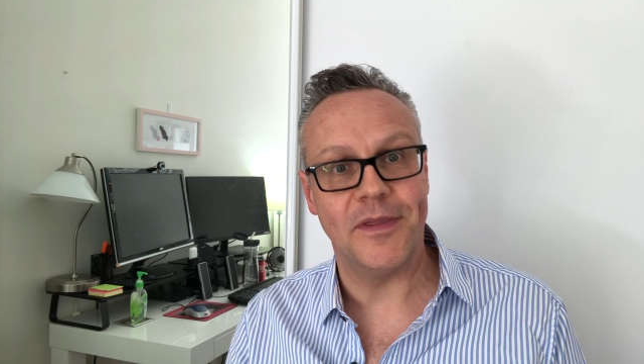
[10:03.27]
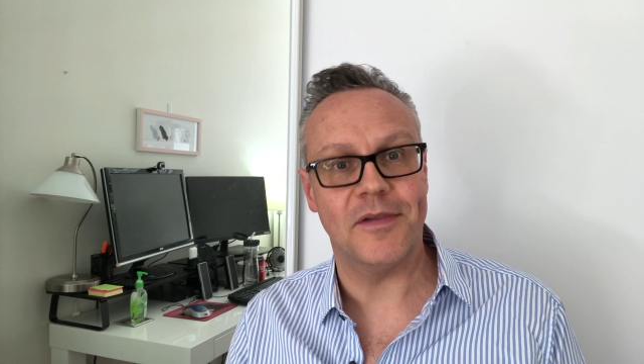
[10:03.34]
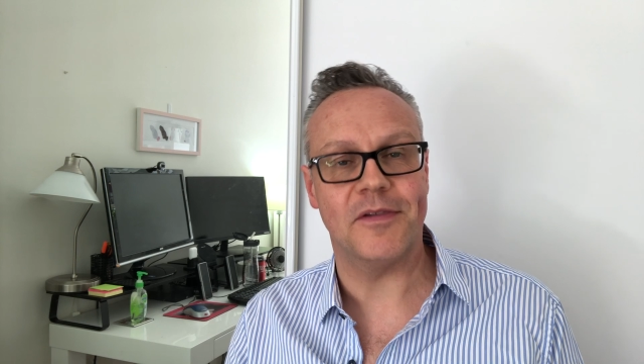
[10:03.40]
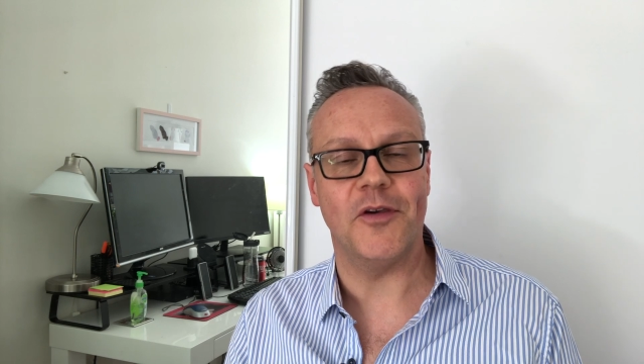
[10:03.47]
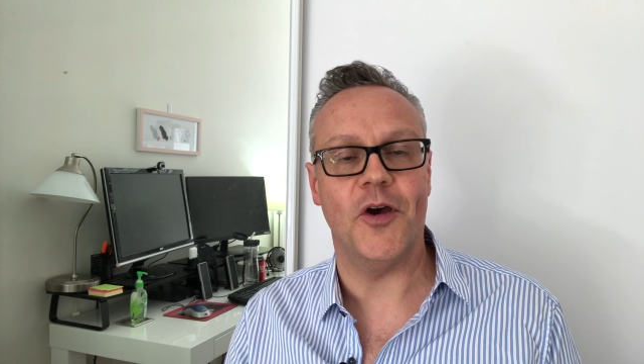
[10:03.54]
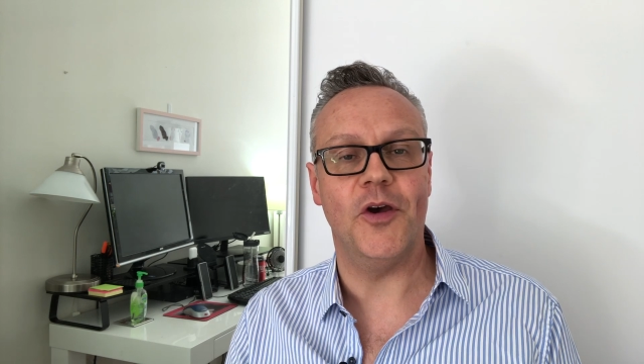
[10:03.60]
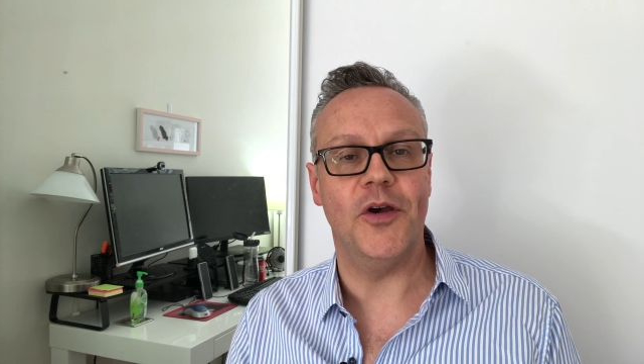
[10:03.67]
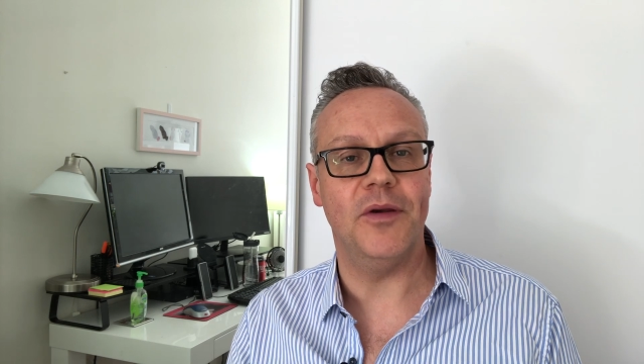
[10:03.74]

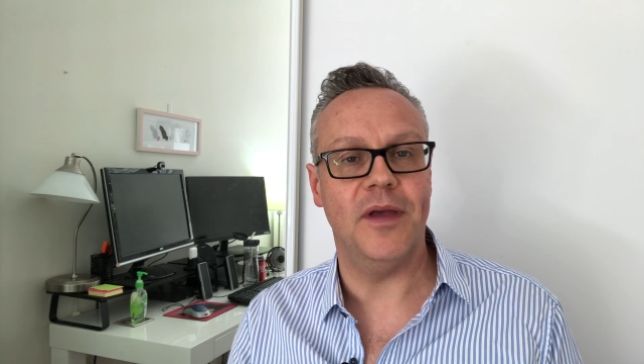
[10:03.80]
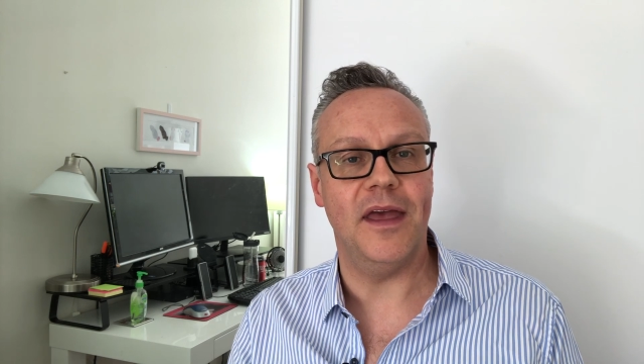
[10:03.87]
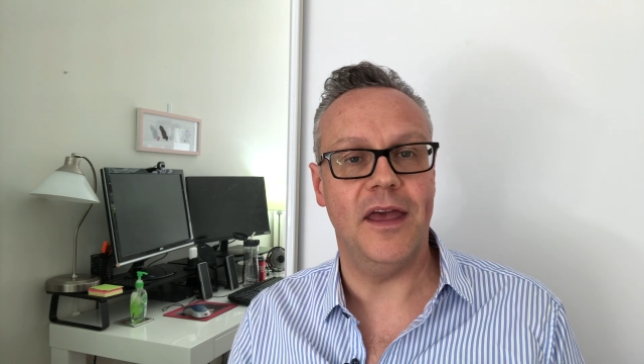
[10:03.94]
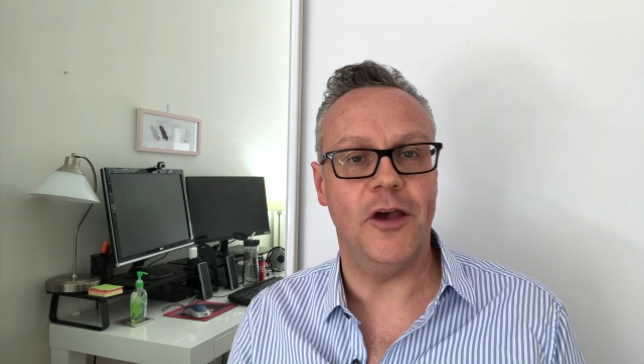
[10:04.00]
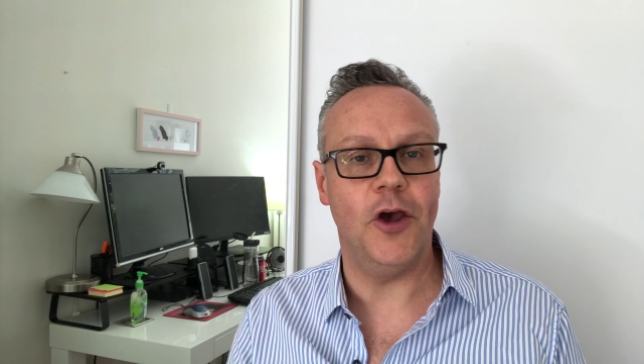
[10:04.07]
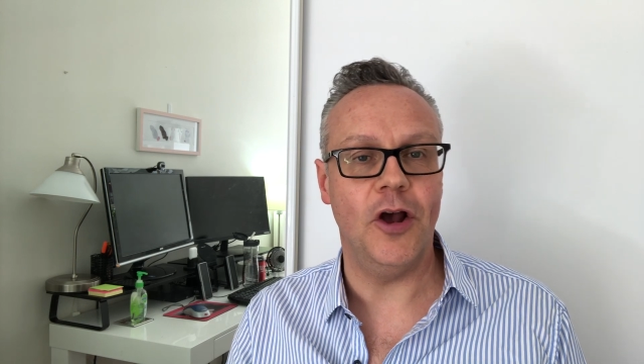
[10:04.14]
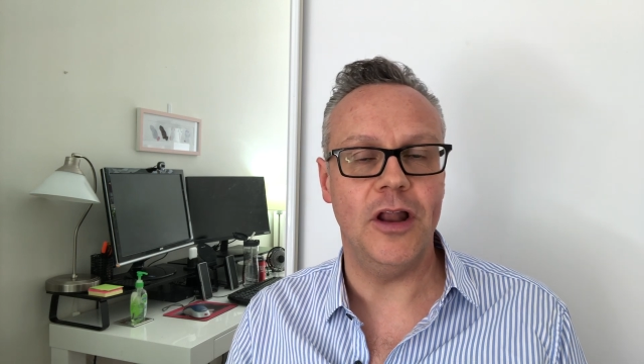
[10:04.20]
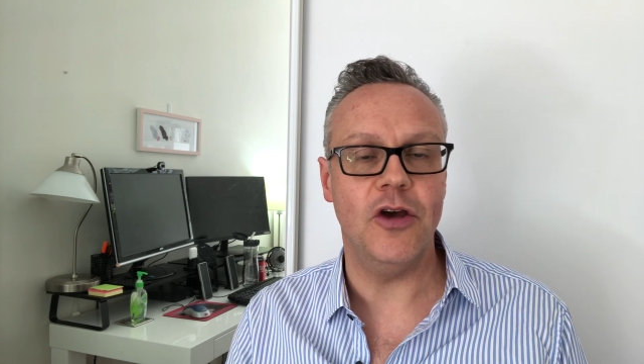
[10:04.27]
So
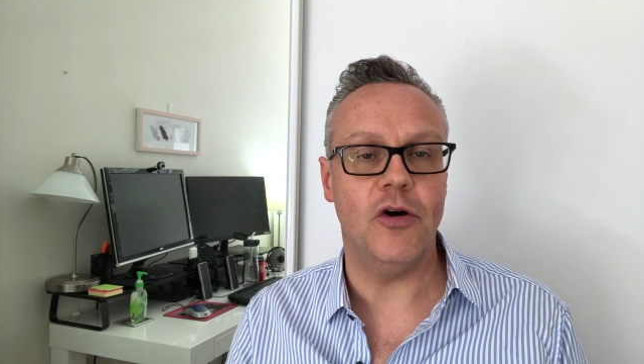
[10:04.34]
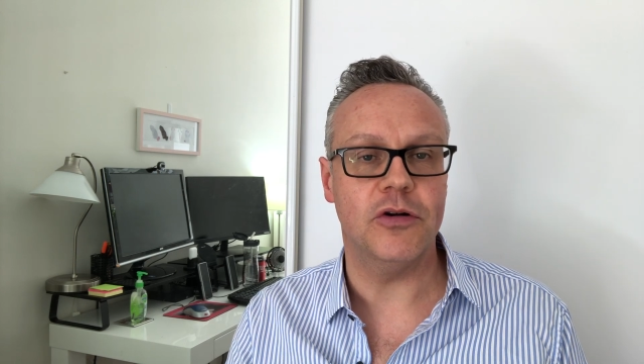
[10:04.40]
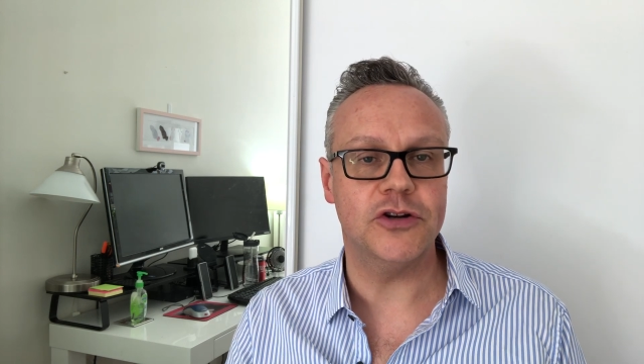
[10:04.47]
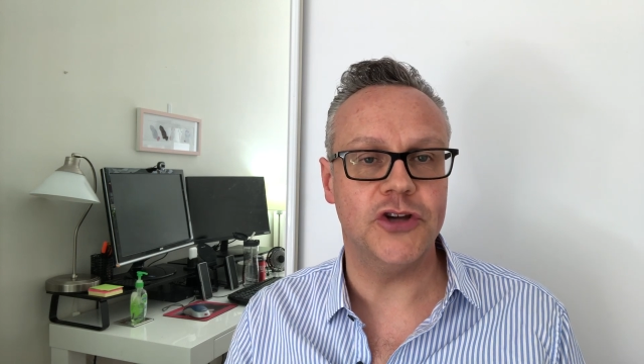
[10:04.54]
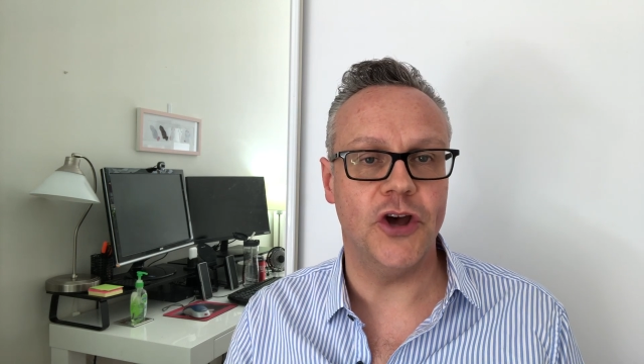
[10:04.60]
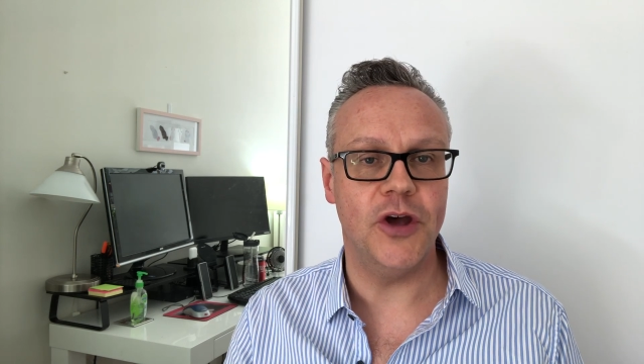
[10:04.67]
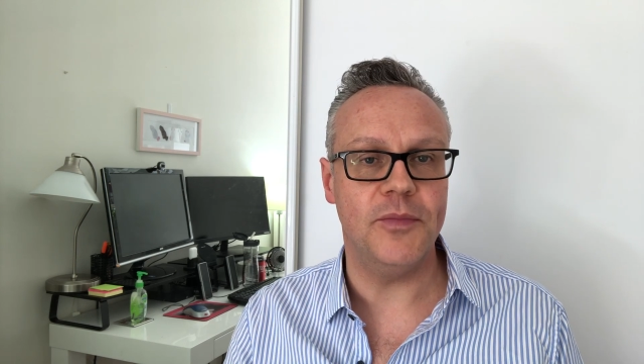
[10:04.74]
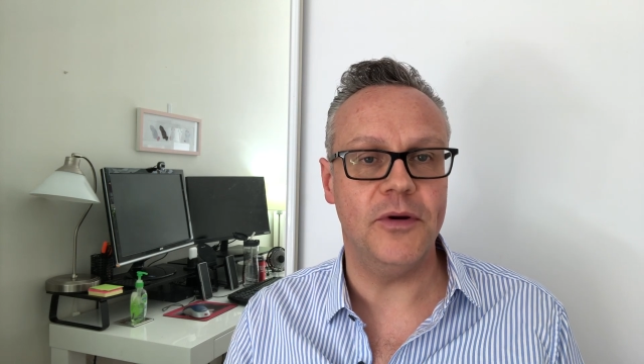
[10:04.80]
early
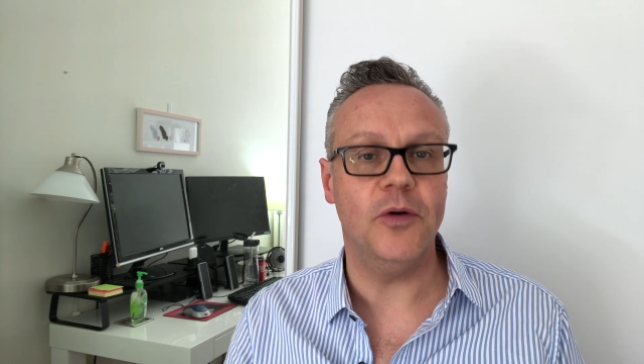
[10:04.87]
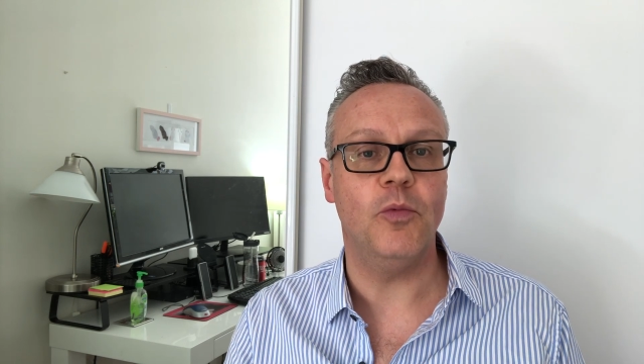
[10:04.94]
October,